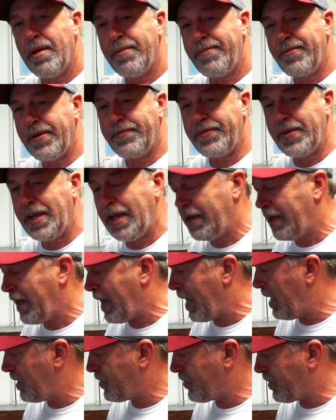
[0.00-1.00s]
15
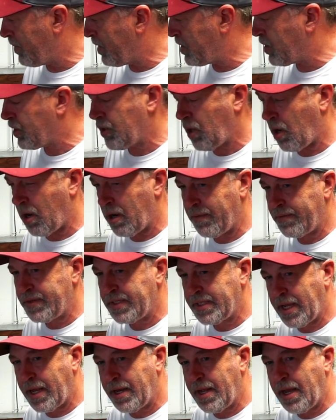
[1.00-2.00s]
days from the start of
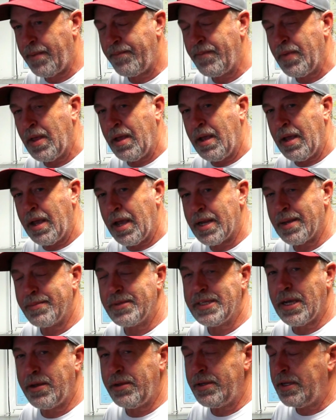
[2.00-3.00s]
setup. And I'm
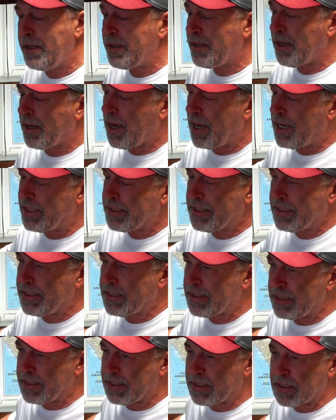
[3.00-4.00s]
telling you guys, this
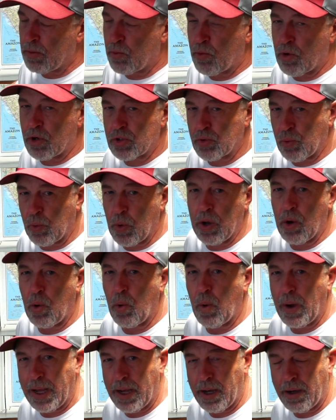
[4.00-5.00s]
system works real
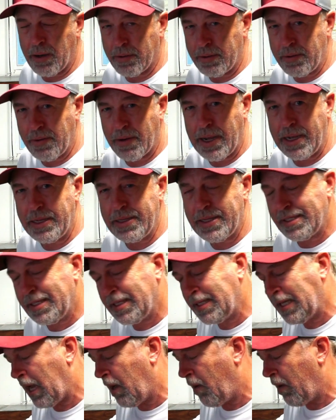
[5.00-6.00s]
well, right? This
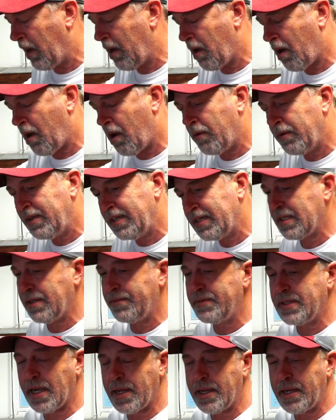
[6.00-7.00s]
is how I always
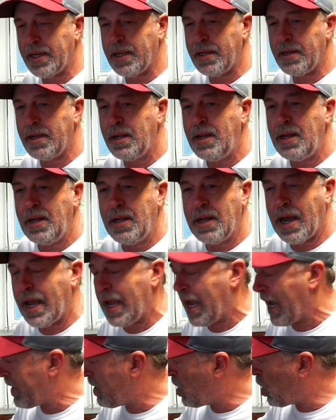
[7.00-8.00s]
have done it. I
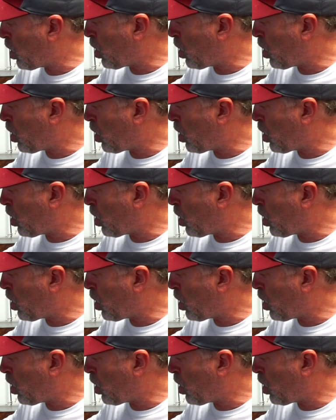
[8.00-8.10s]
had to